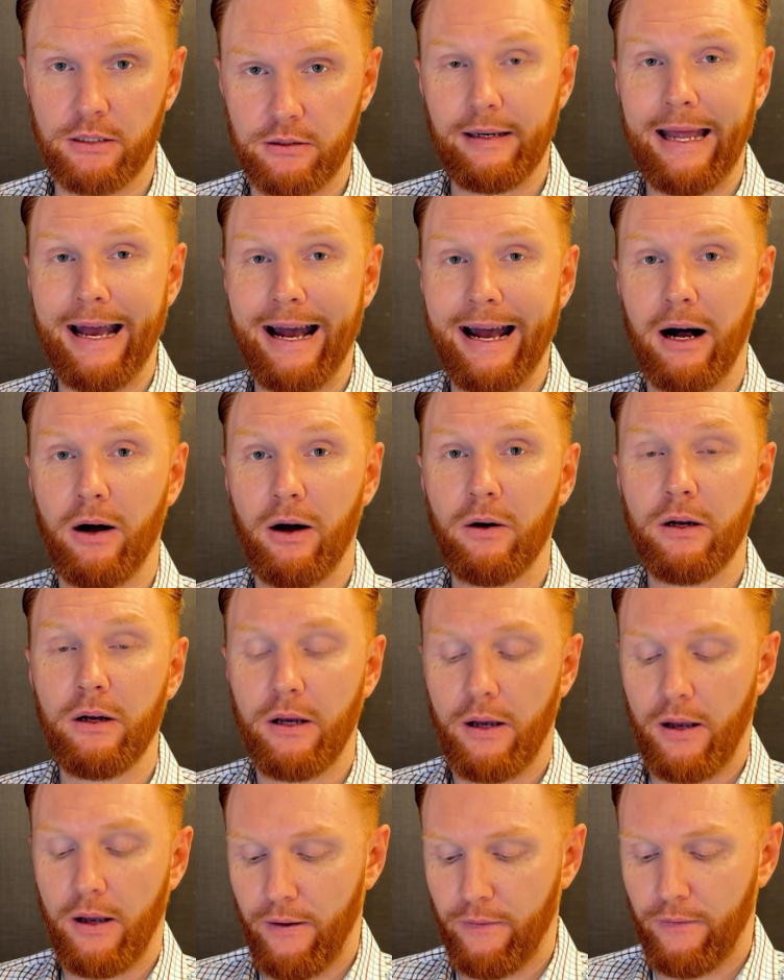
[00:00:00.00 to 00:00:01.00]
Now,
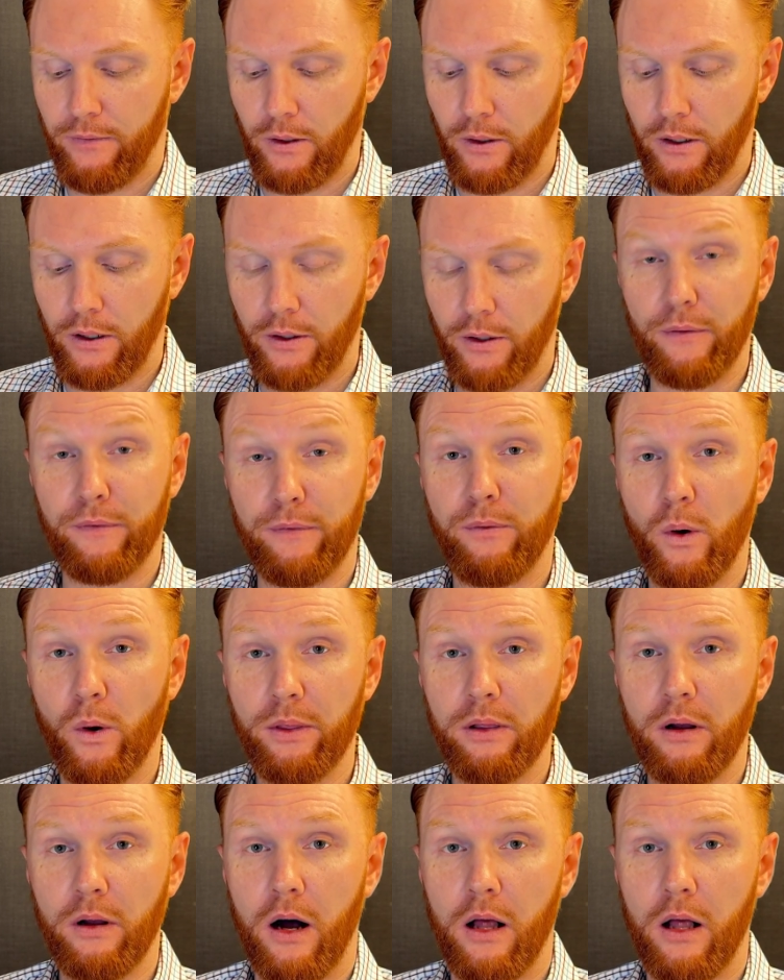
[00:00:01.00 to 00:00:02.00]
for the
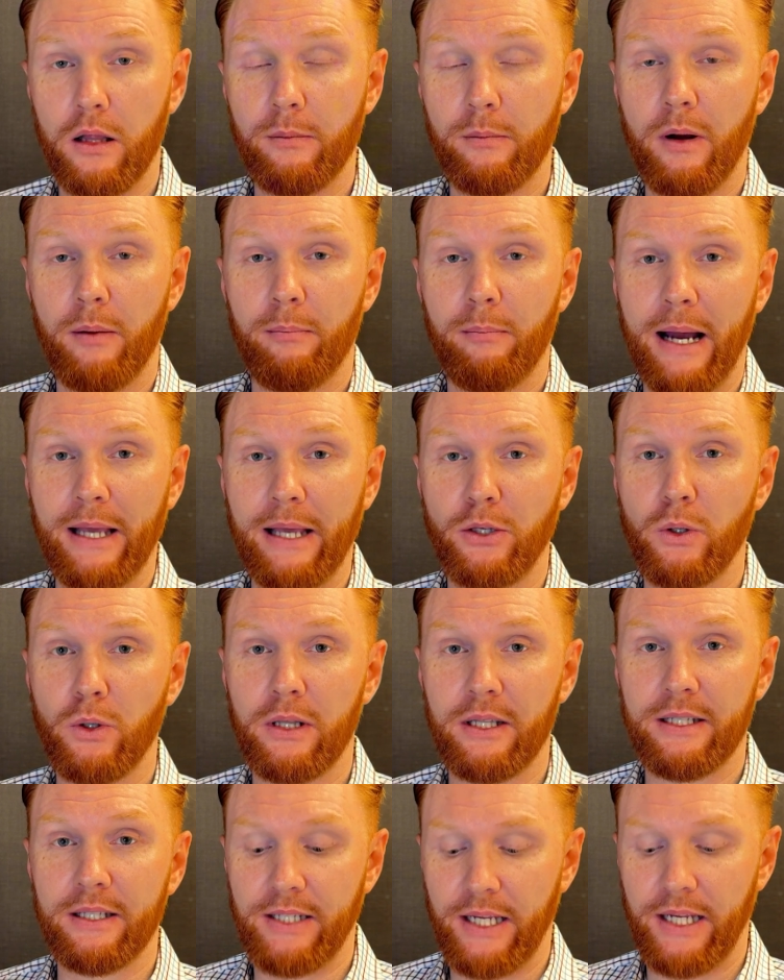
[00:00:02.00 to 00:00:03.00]
fourth column, my
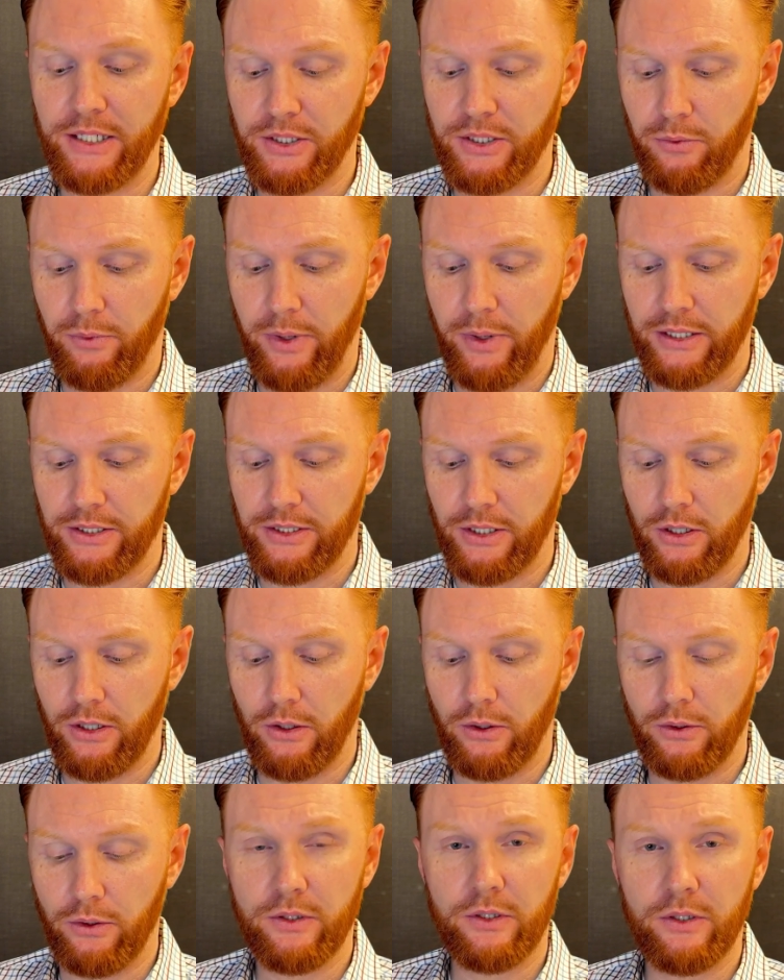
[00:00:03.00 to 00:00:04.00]
utilization
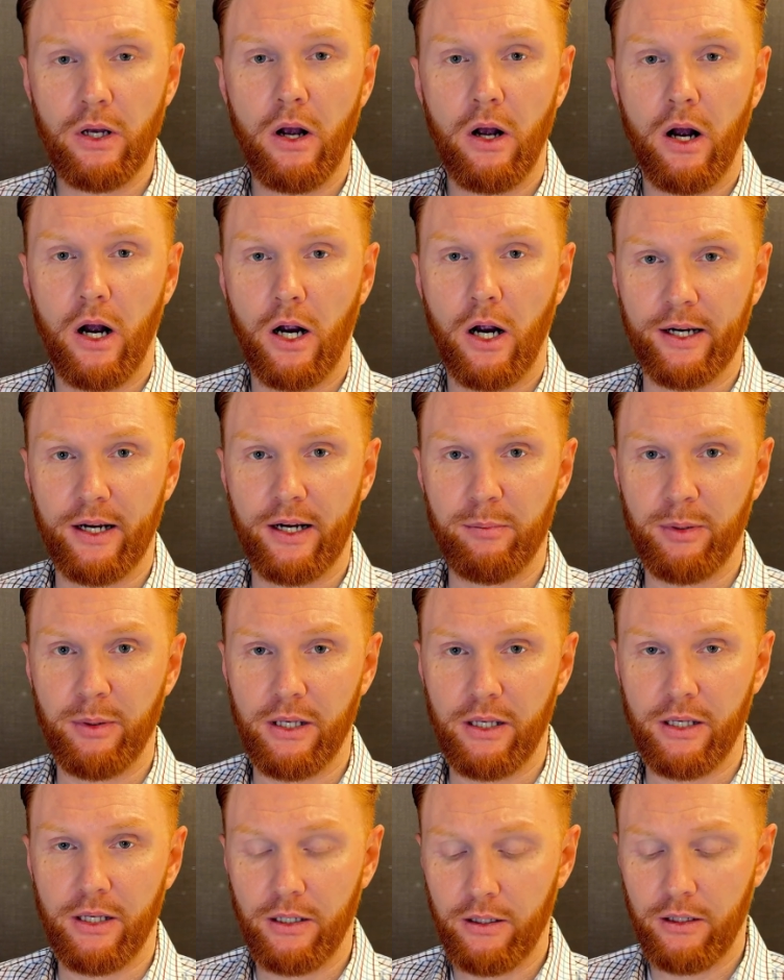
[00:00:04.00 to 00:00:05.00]
ratios are going to
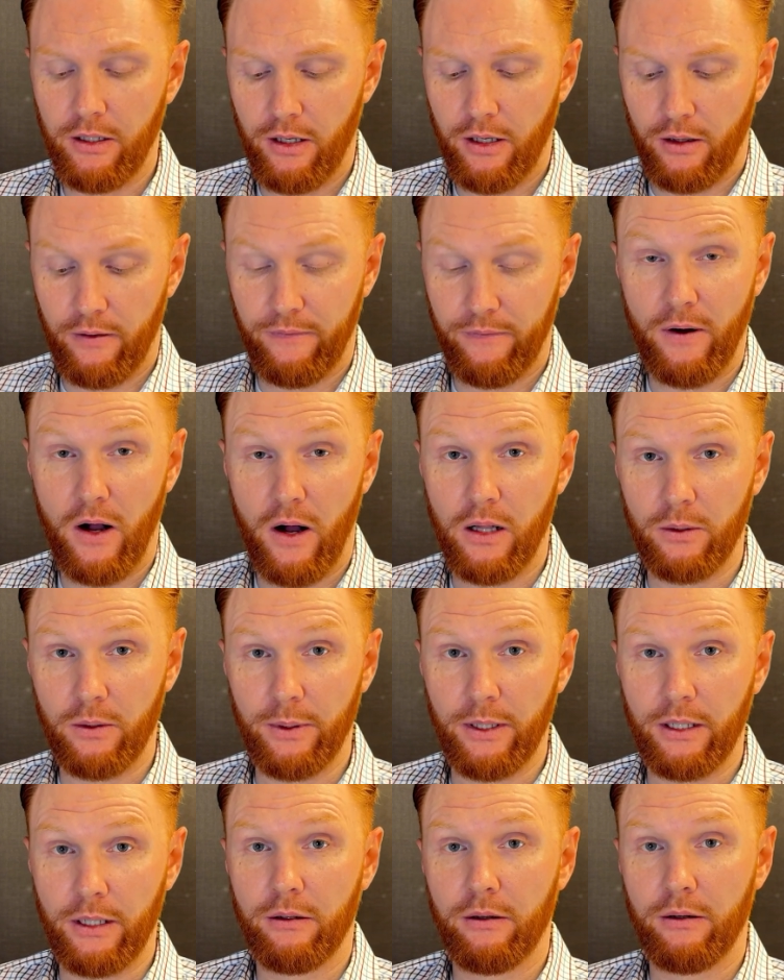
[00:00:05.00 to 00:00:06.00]
be the
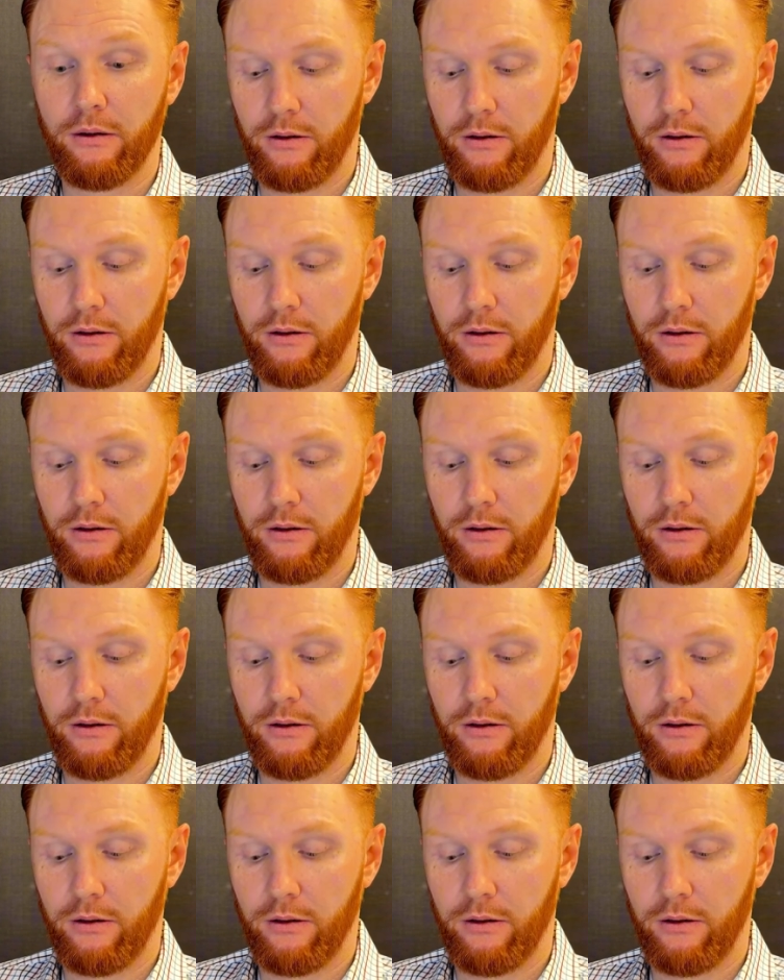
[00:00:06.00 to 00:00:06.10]
following.